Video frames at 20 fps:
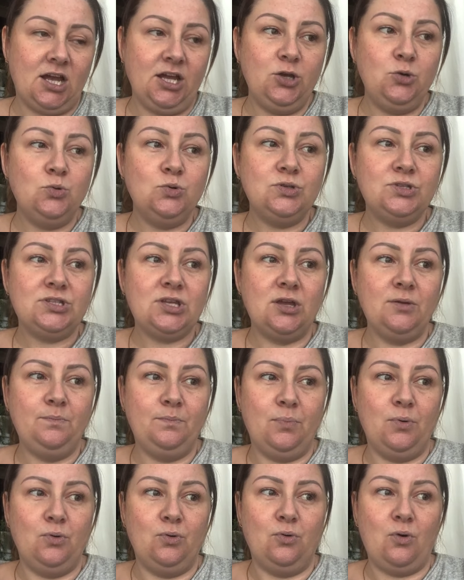I also
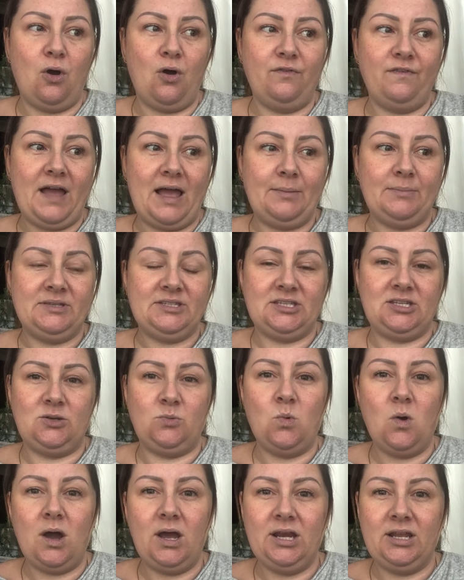bought off Amazon a
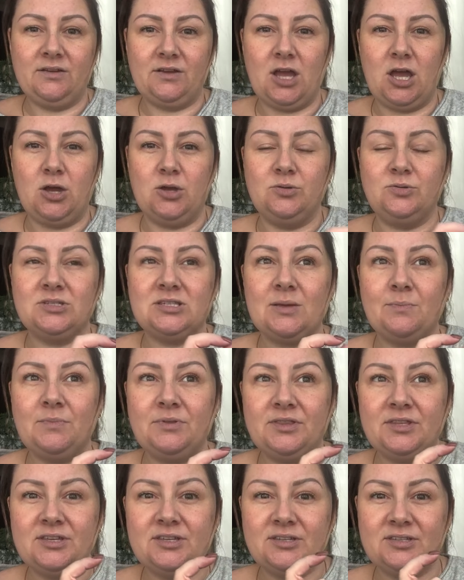while ago some
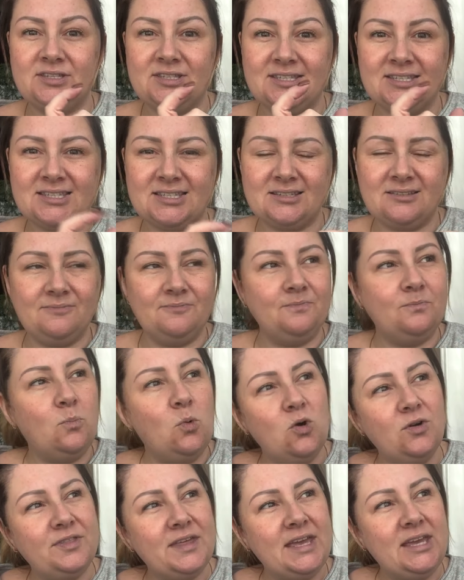of this,
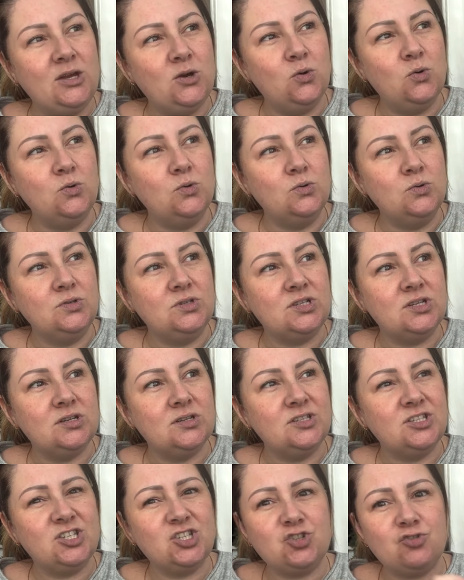what are they called?
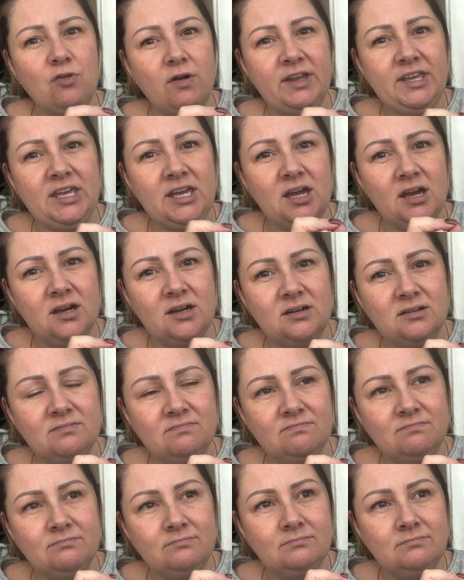Striker?